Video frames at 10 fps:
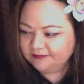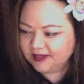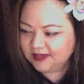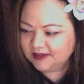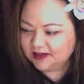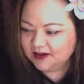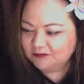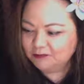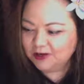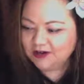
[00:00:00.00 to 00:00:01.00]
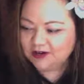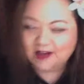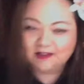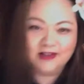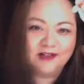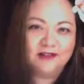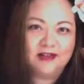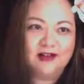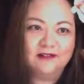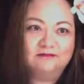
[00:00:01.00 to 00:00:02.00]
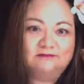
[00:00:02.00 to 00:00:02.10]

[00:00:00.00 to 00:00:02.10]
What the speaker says: And I'm weird. I like that.